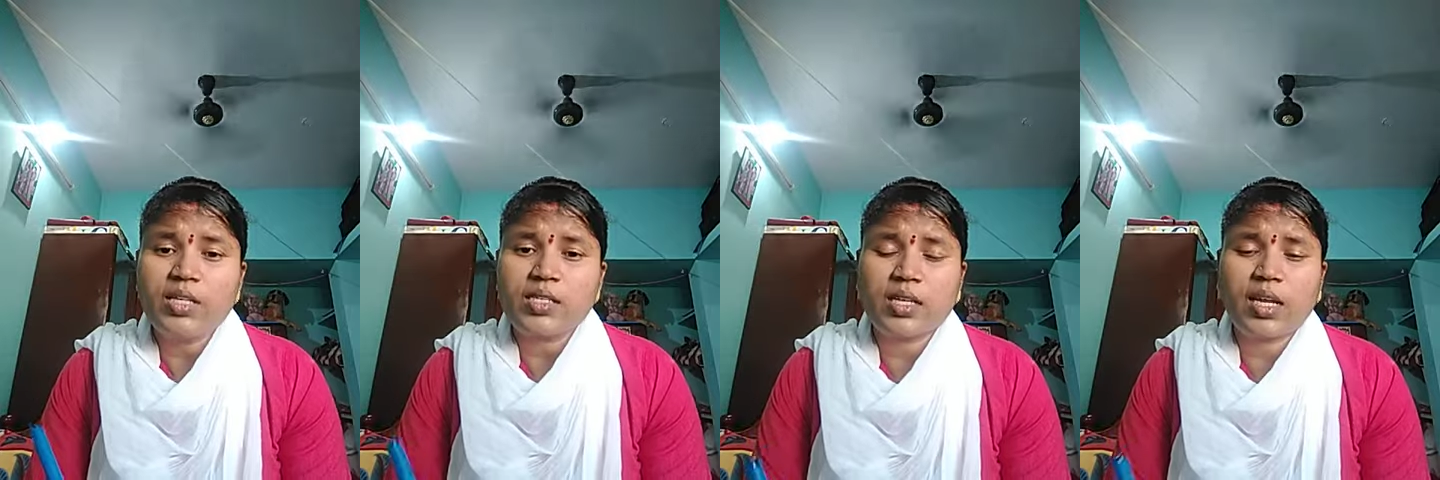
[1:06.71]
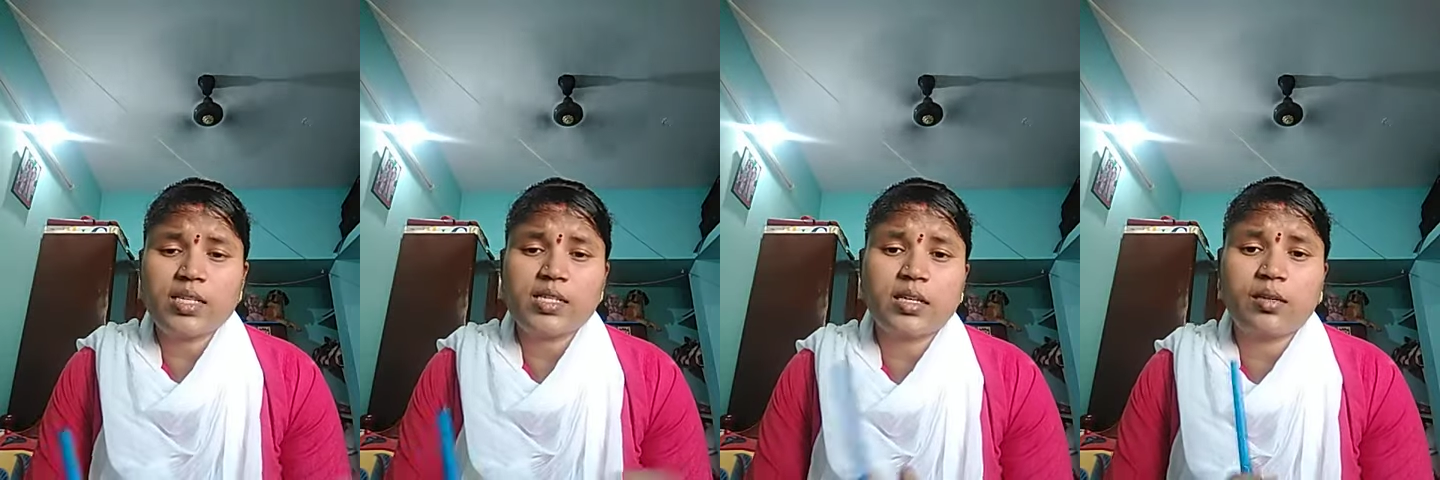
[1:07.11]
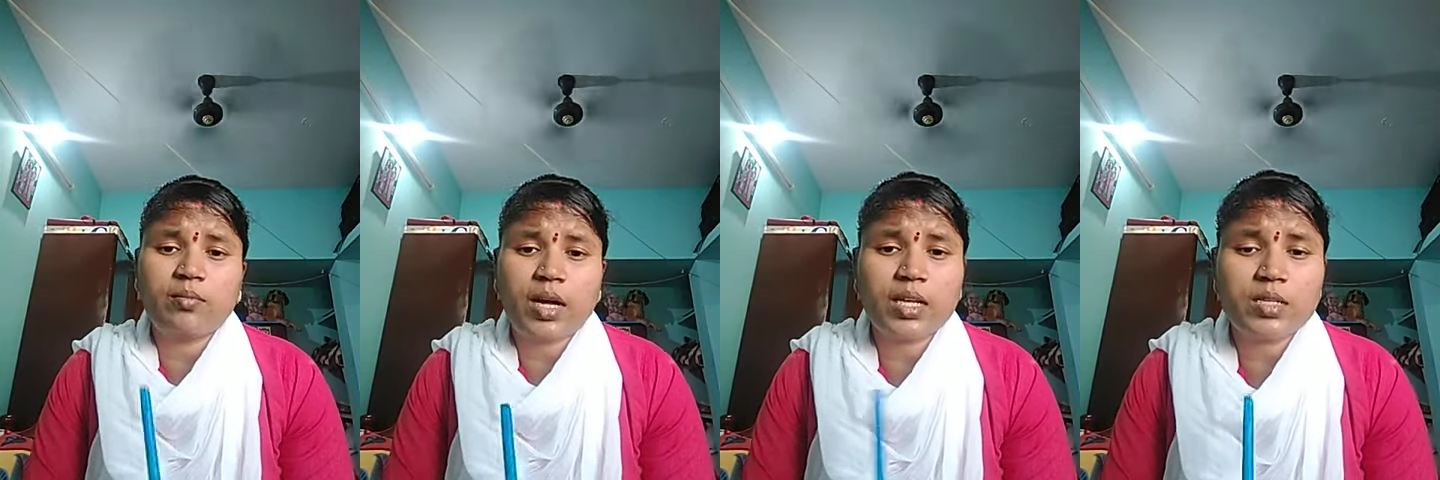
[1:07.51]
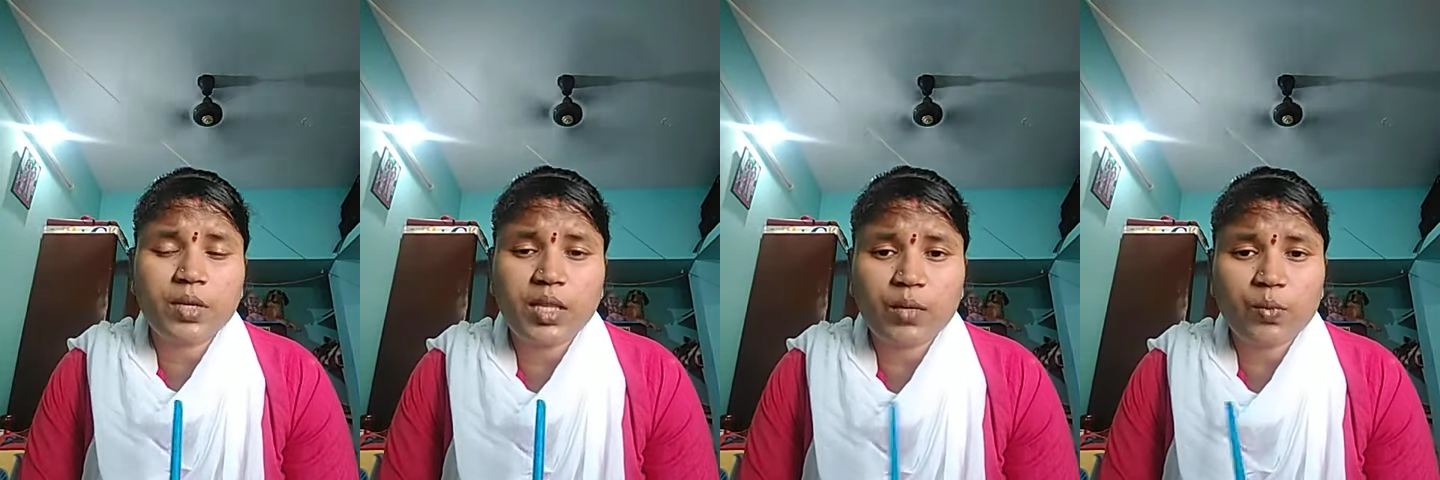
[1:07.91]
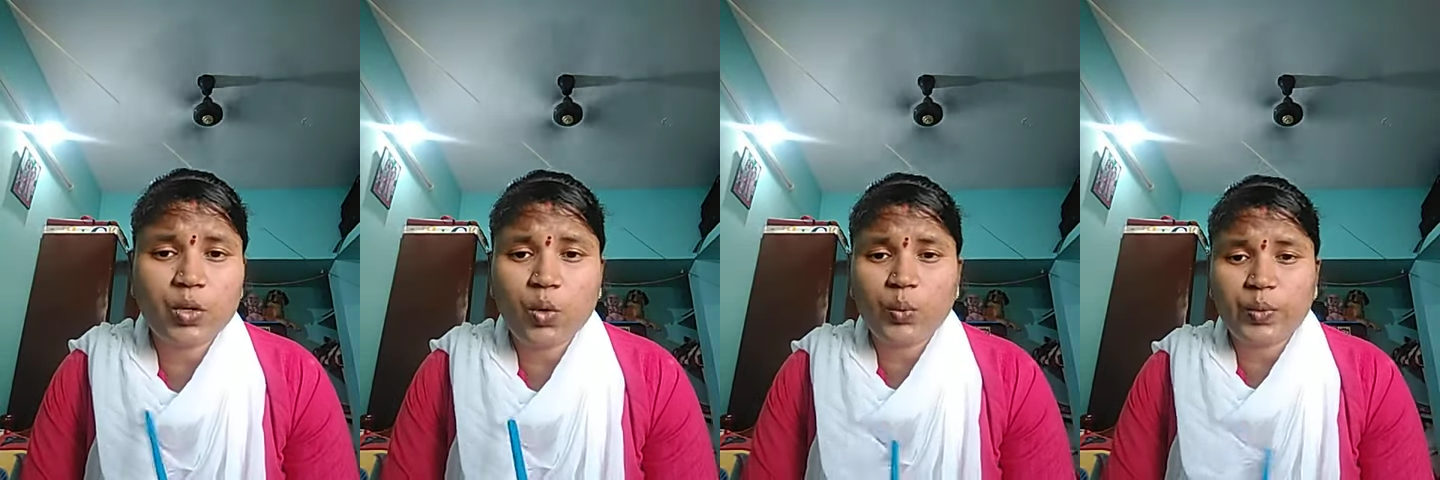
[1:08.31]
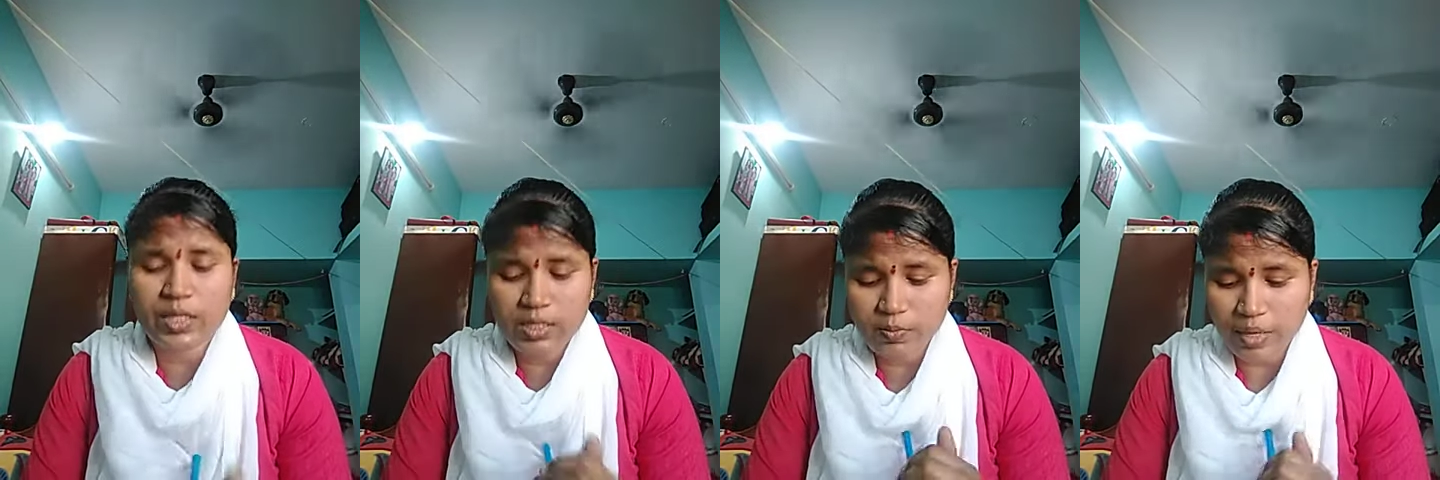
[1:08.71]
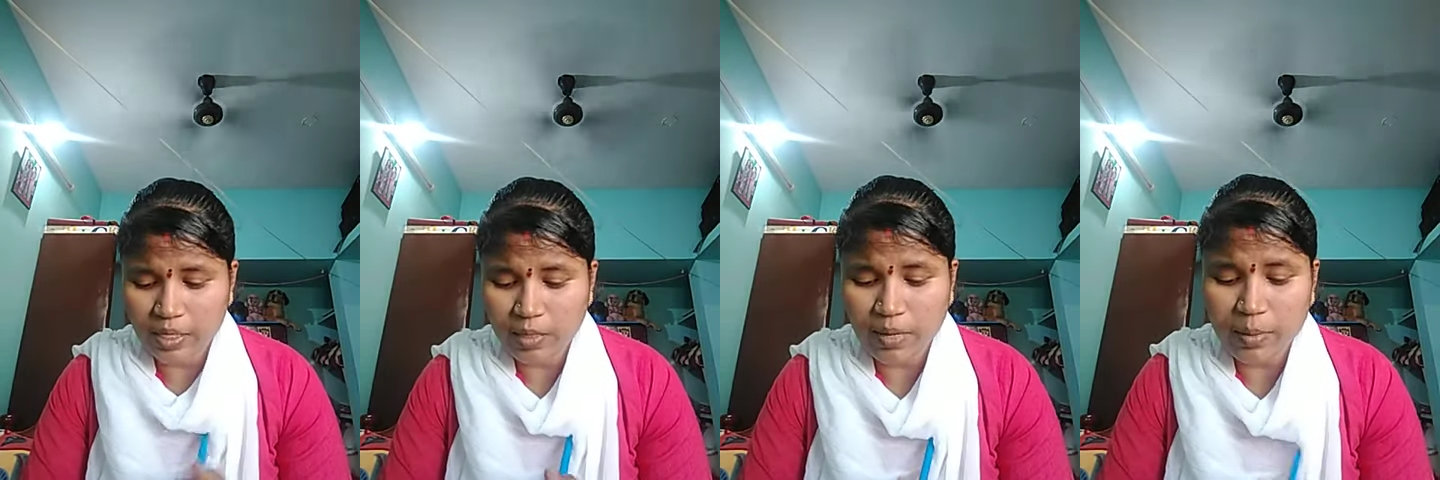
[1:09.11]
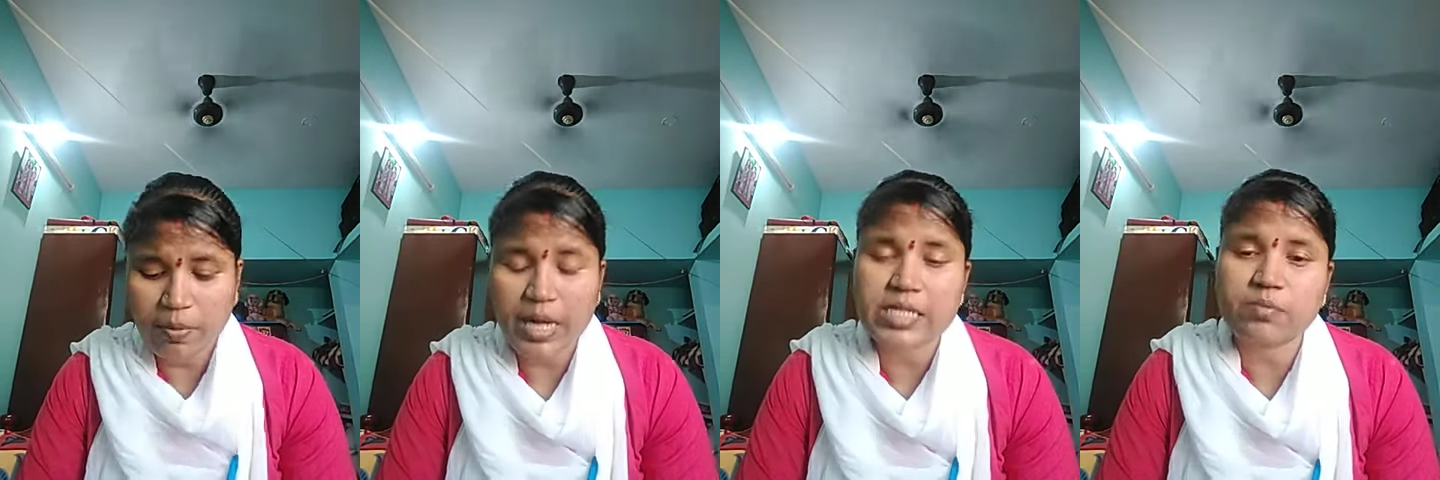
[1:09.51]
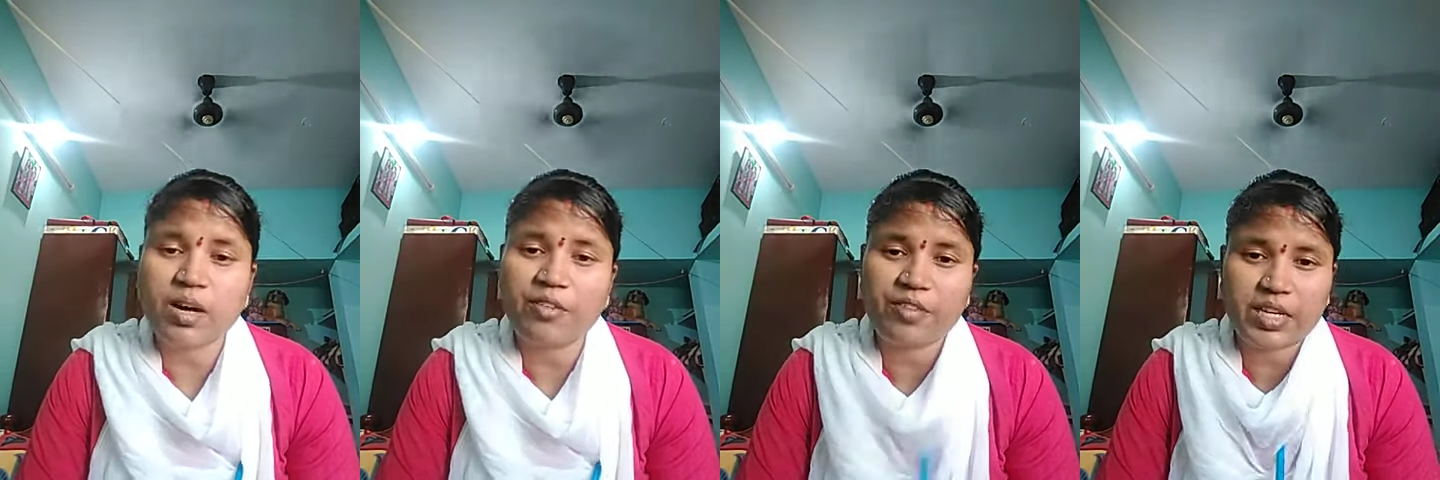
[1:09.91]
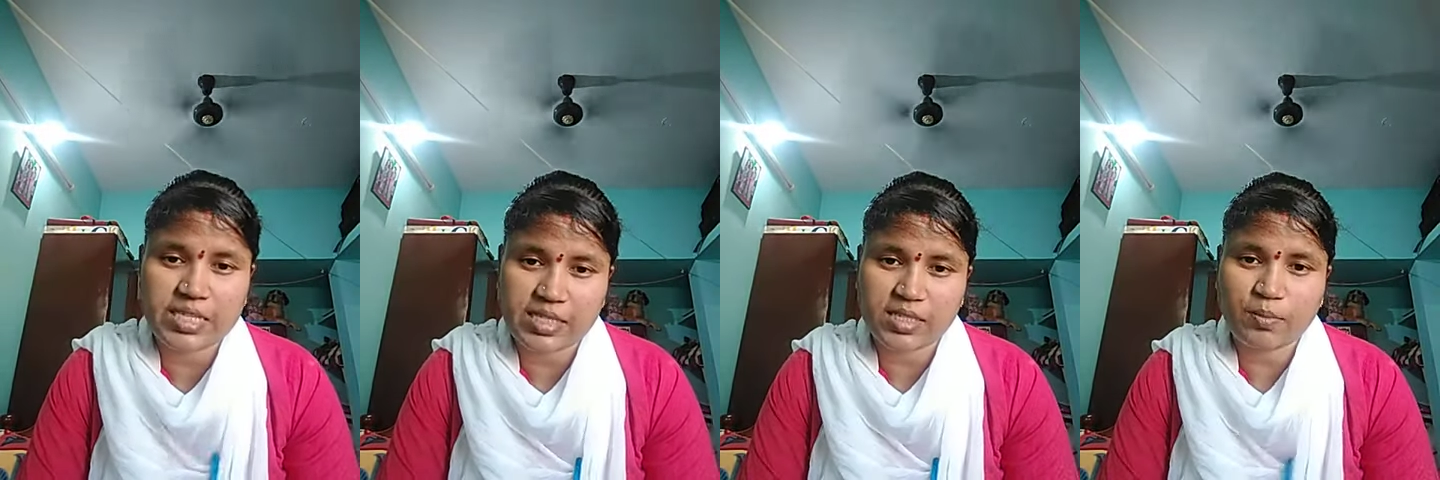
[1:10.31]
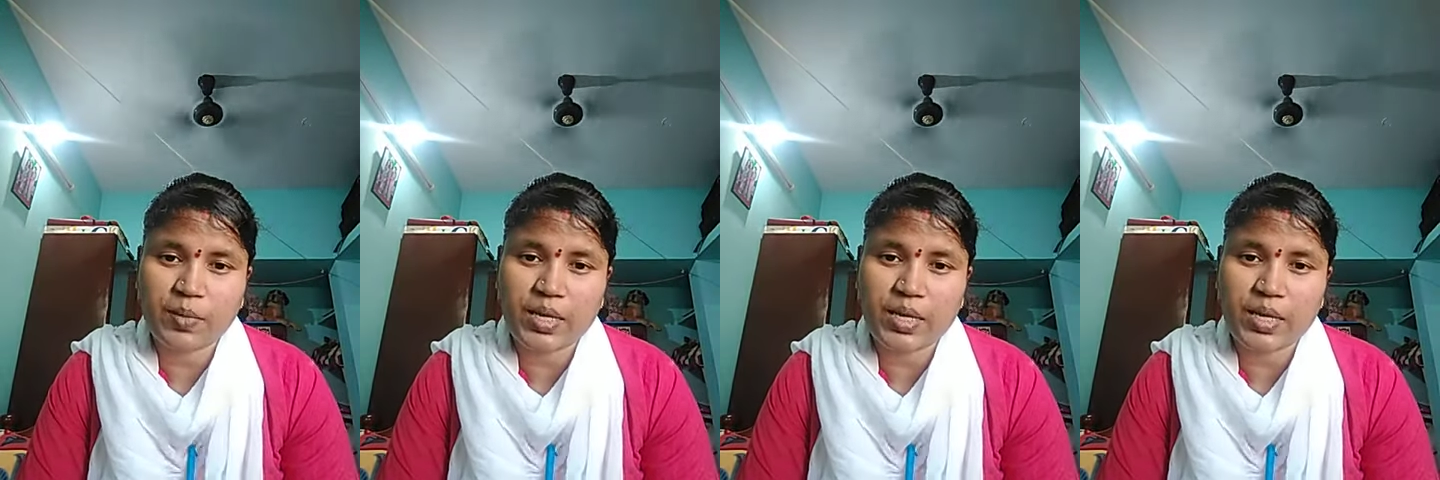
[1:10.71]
So next management that we go with is mainly by plasmapheresis,